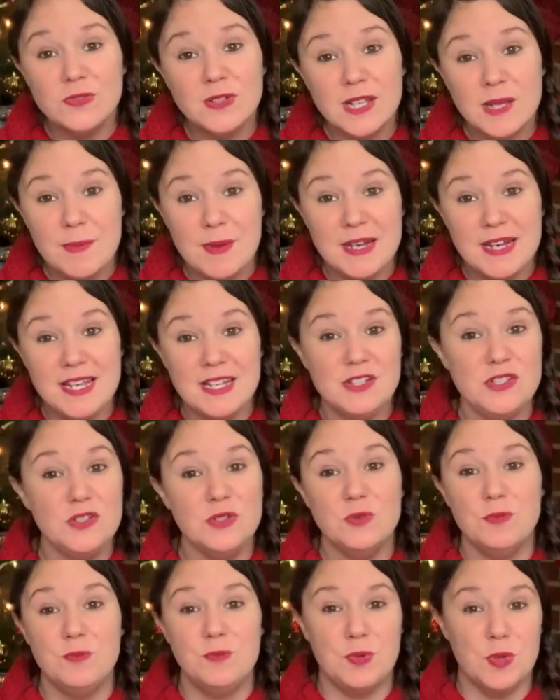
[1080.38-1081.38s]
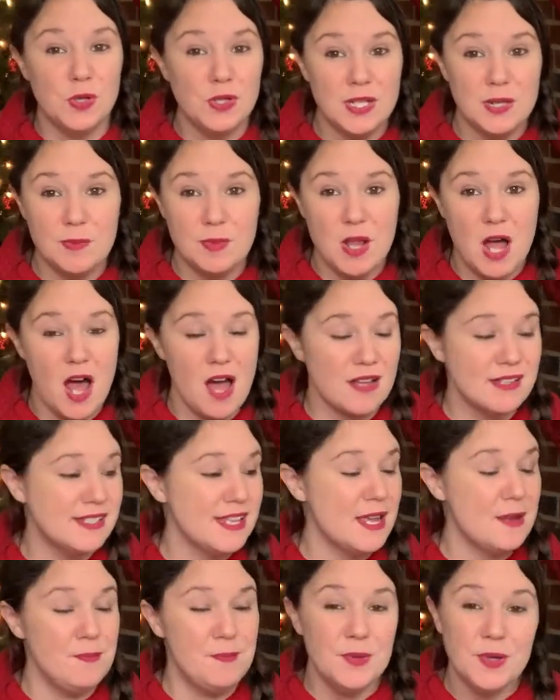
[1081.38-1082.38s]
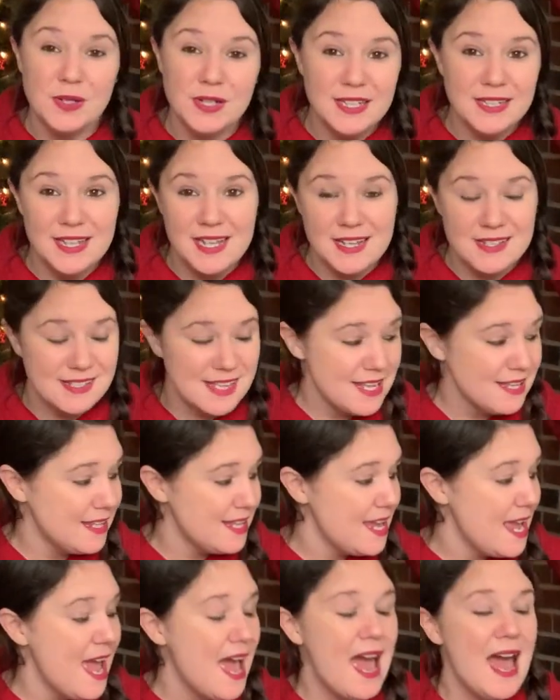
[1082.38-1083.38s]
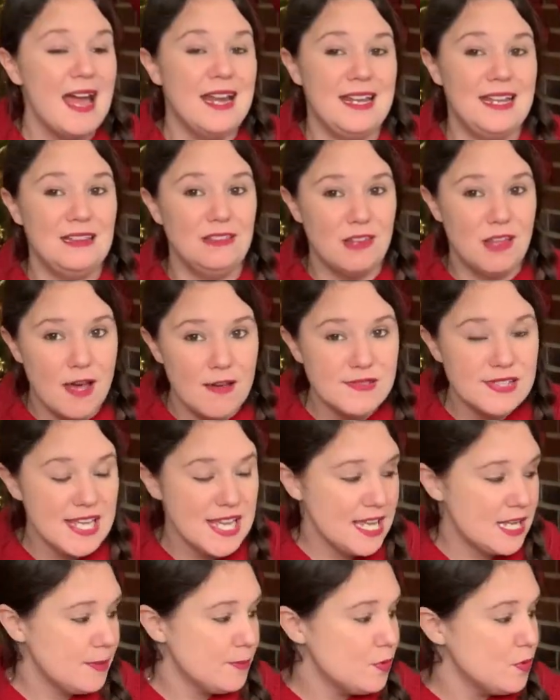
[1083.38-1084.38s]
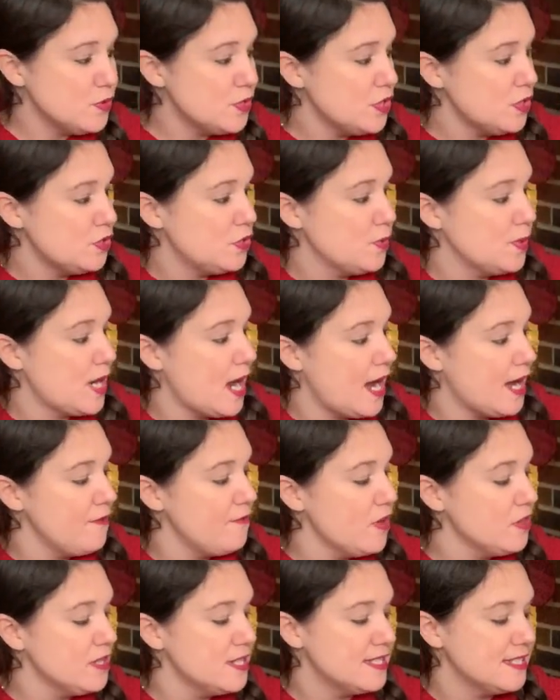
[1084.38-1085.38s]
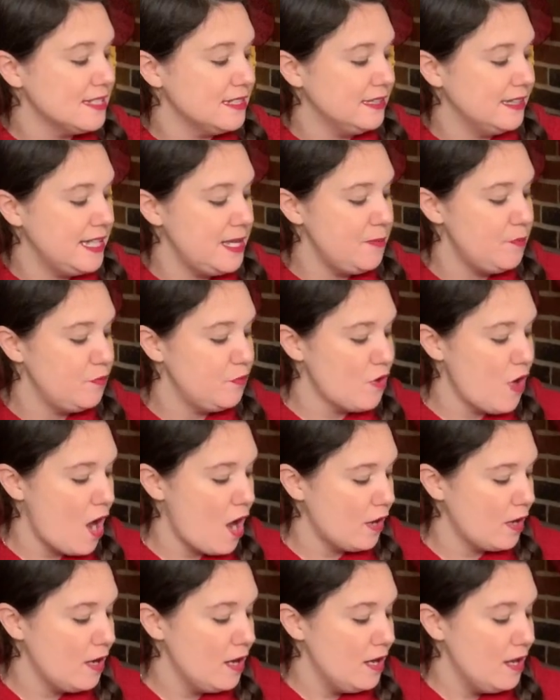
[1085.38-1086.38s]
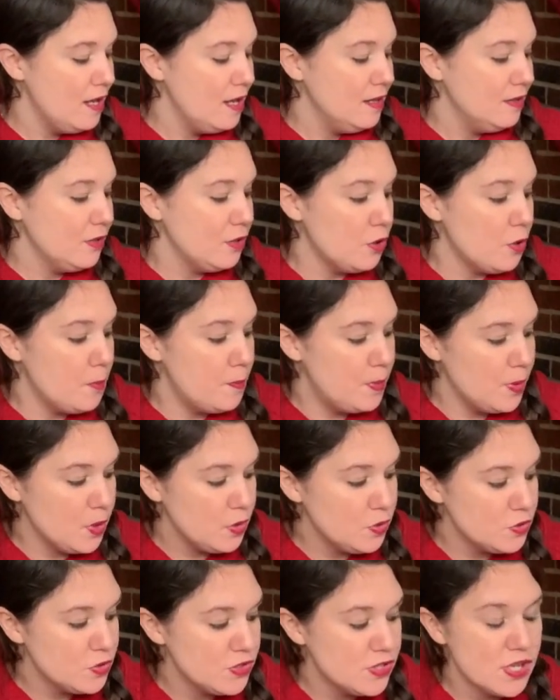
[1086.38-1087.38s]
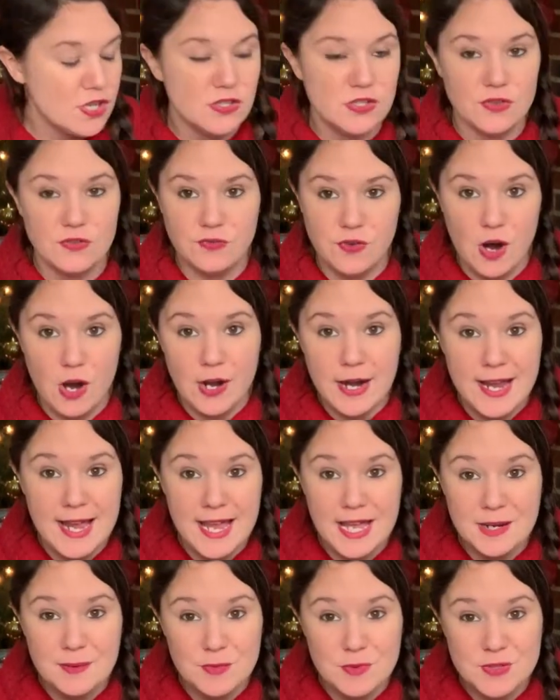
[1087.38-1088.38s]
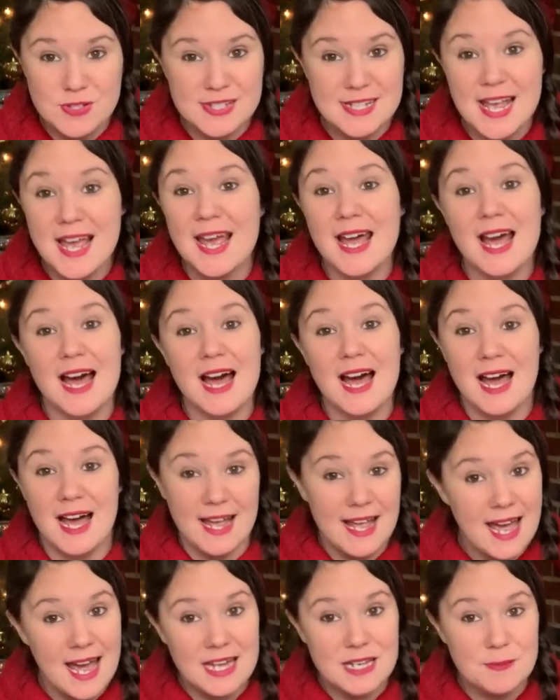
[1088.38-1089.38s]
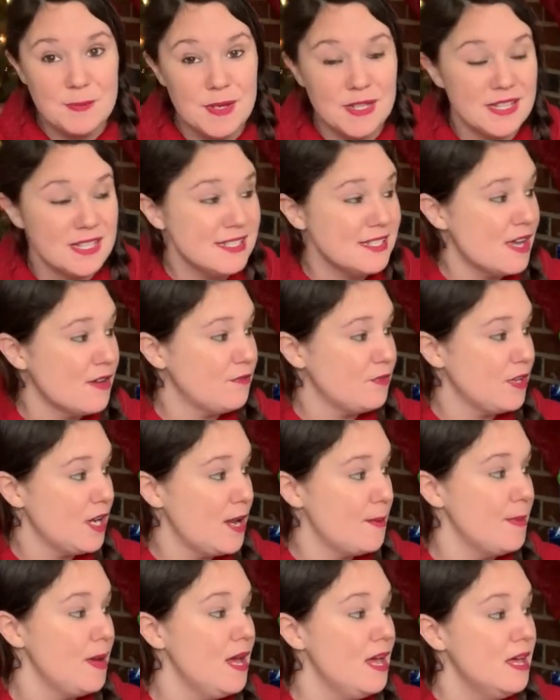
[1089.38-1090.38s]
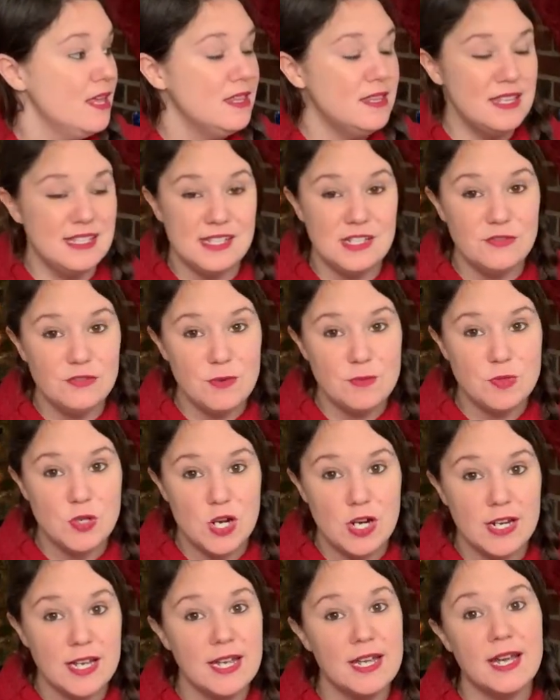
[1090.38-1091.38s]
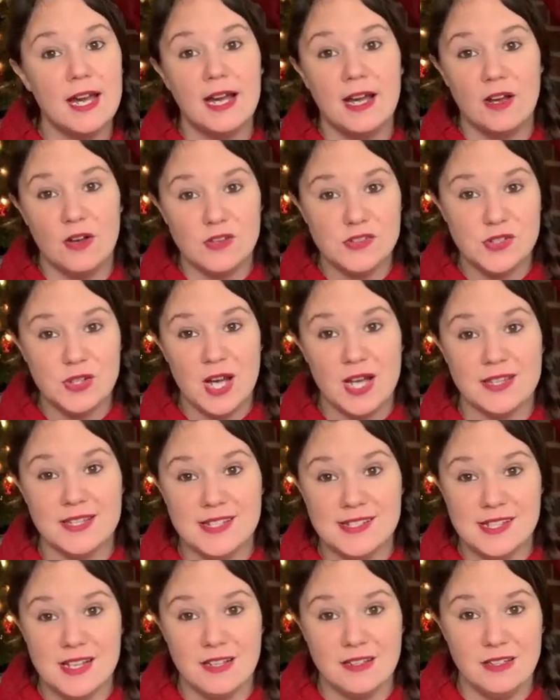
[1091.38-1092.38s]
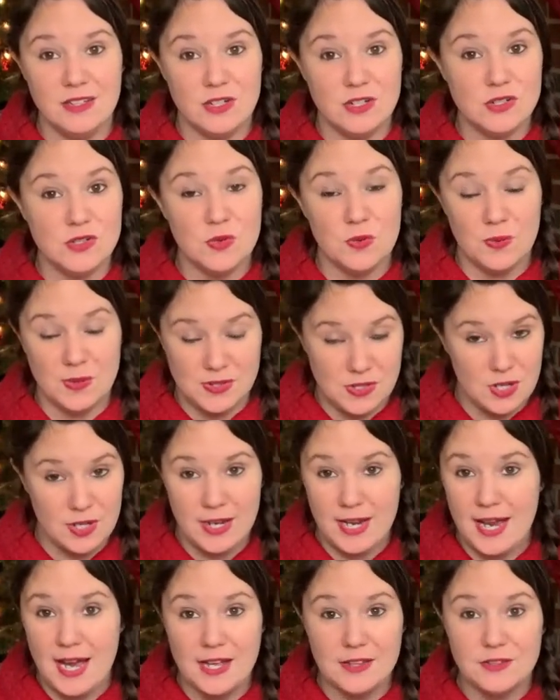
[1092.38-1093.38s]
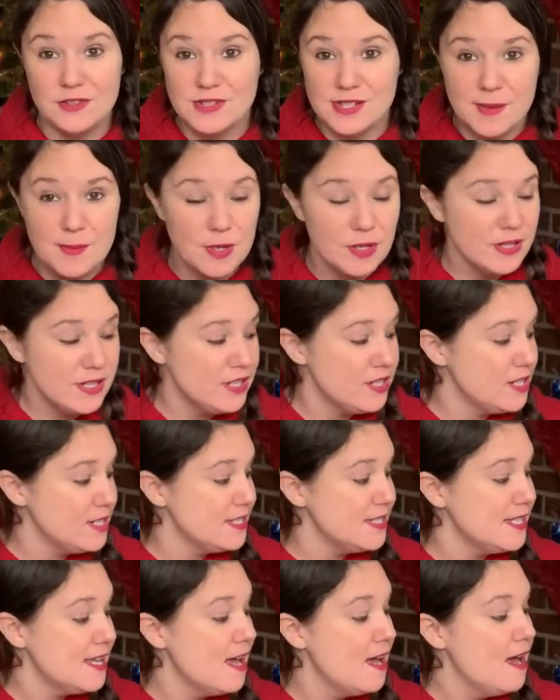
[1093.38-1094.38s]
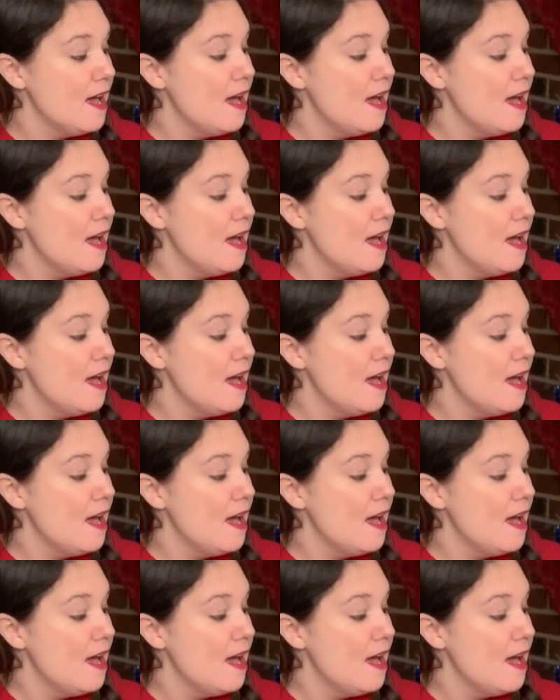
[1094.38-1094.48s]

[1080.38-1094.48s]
really been into building blocks and building things lately, and he loves animals. So when I found this Leapfrog little builder's safari animal set, I had to pick this up for him. This is from Target. I also got this on clearance when Target had their summer clearance,